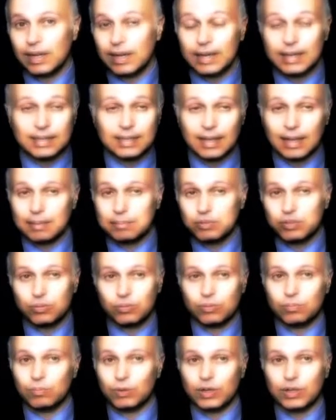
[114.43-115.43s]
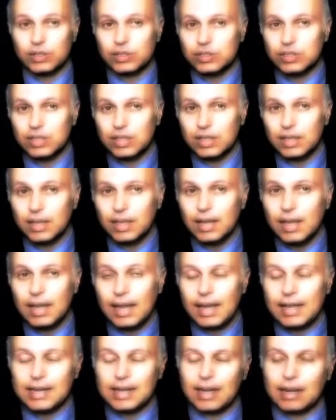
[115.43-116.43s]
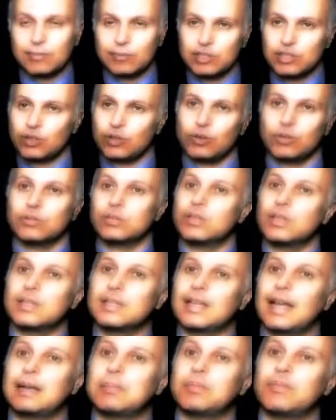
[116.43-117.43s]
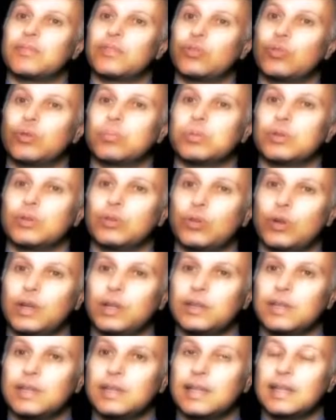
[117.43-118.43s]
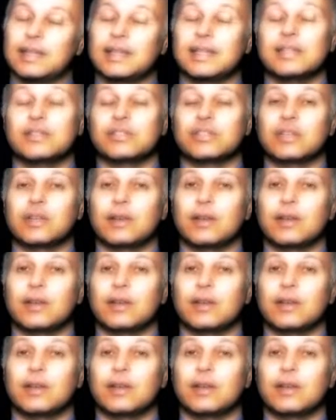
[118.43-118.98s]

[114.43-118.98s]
and anytime soon, we're going to see any kind of return to the type of corporate loyalty that these